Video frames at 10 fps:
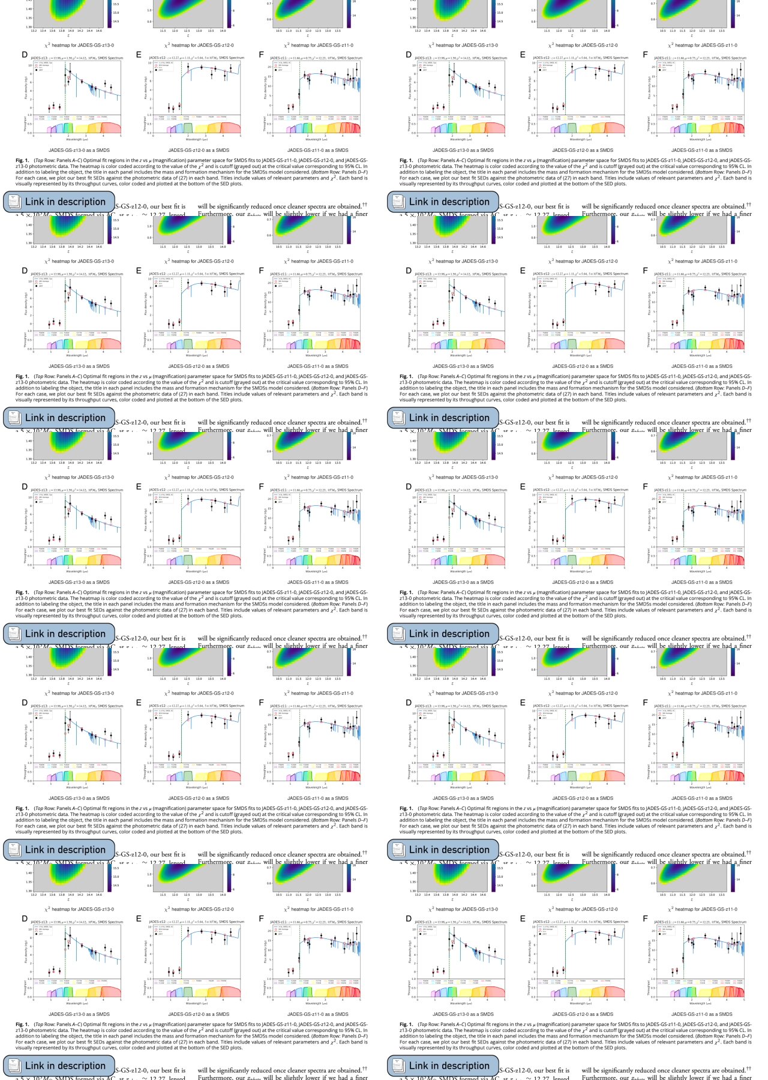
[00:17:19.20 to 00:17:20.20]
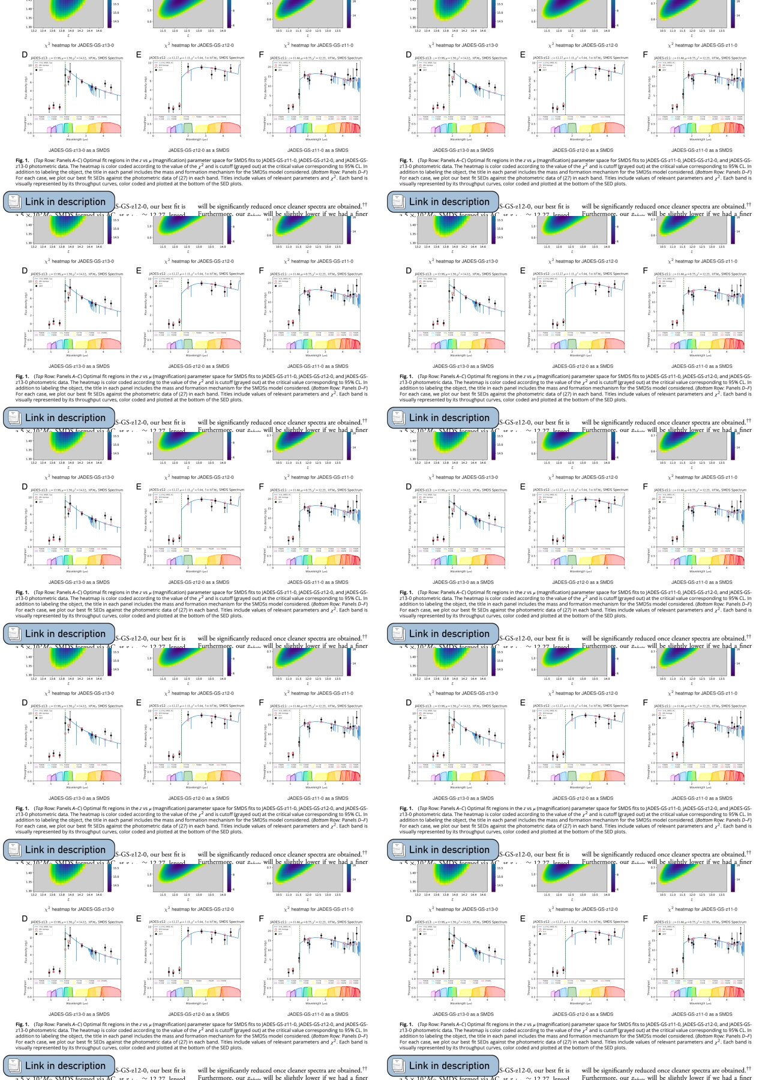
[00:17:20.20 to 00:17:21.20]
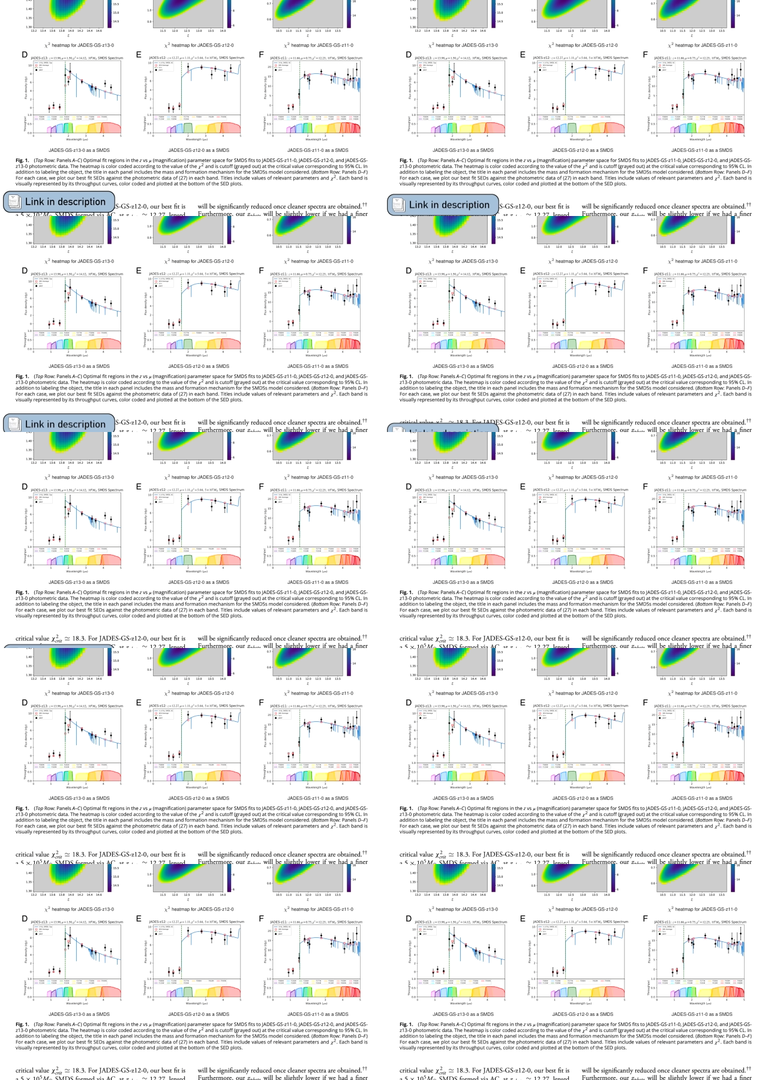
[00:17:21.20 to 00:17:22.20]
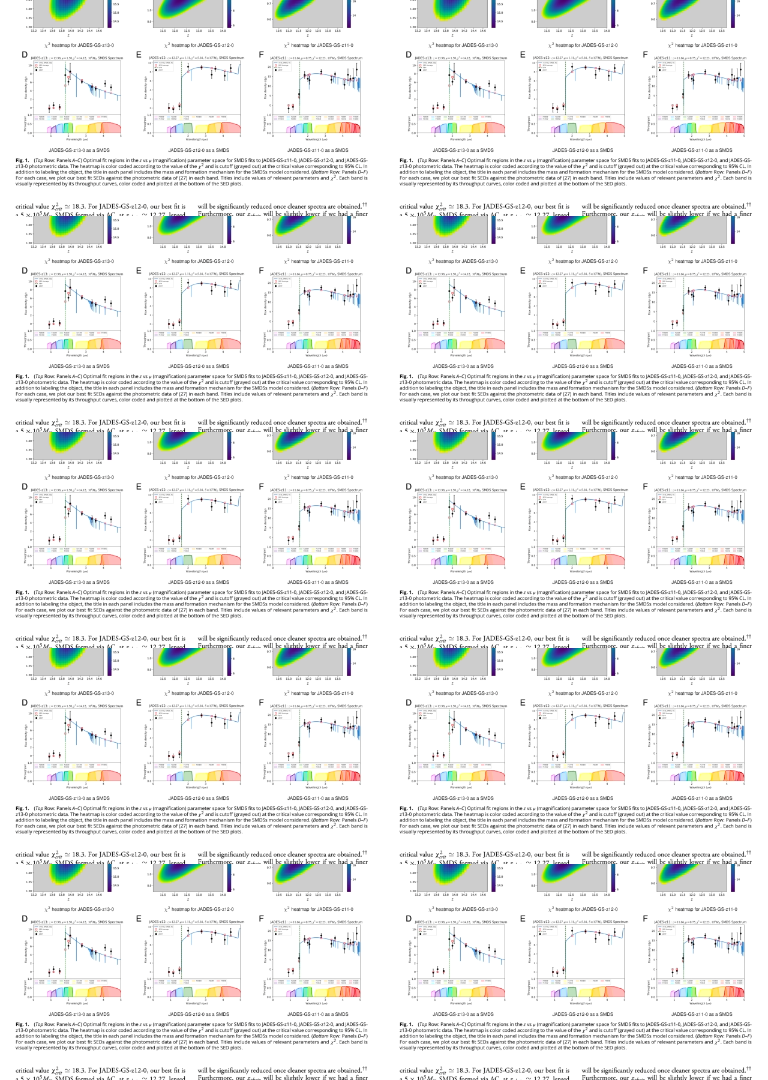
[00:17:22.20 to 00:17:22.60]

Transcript: No face is visible, so there are no lips to read.